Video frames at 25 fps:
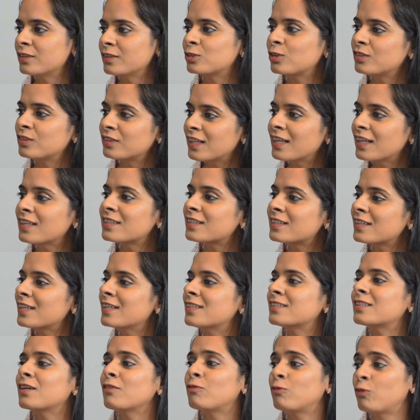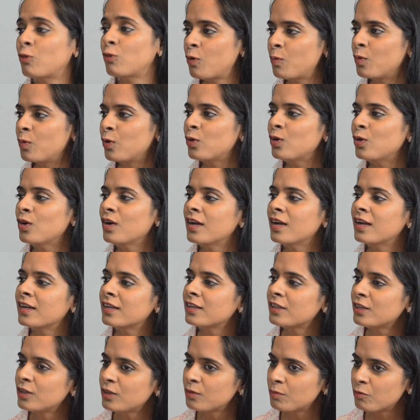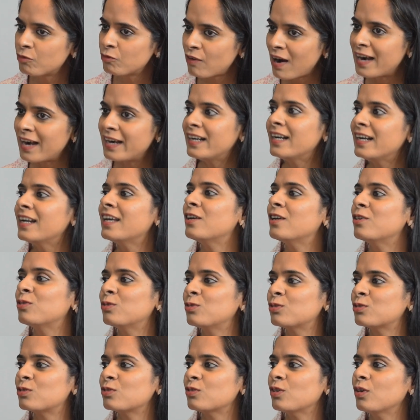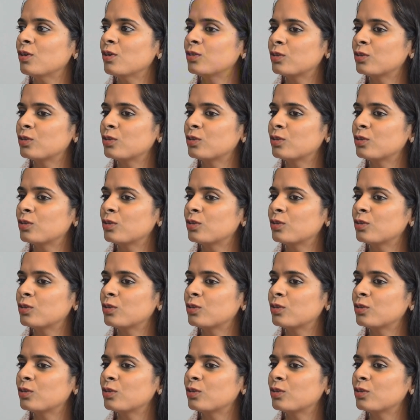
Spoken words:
So this is a FOMO, widely used